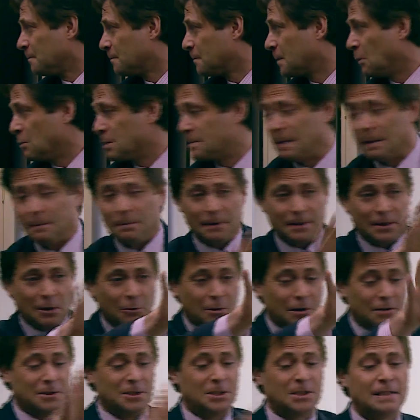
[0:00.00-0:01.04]
Those people
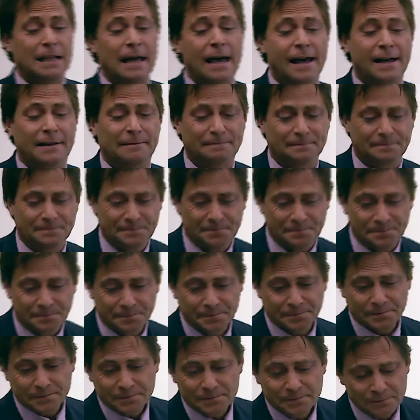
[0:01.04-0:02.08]
don't understand.
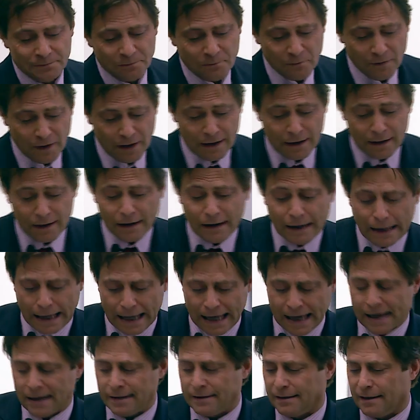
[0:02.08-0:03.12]

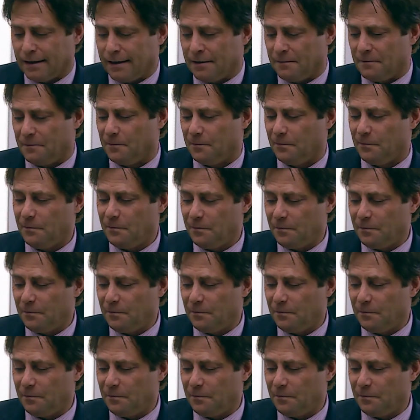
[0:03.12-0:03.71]
And um,